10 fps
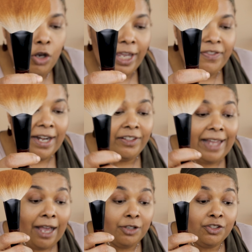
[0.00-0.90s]
Okay, that
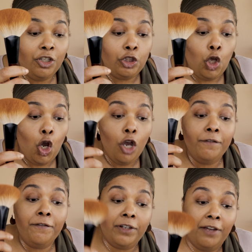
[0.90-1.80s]
allows the
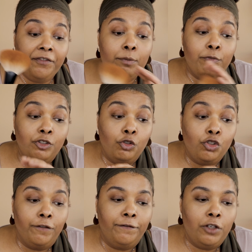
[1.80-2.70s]
long fluffy bristles
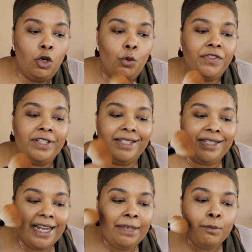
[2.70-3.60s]
to flow with a
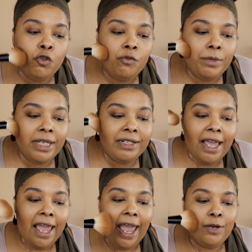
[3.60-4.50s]
steady movement
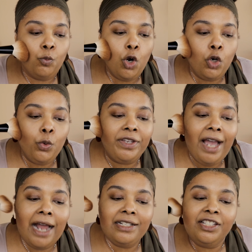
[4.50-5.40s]
and work with
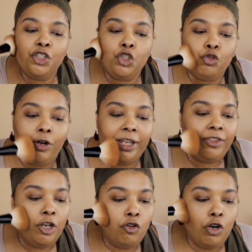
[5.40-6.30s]
constant
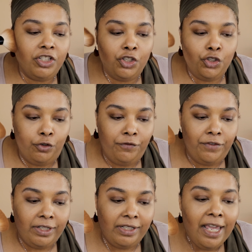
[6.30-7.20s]
strength across its surface.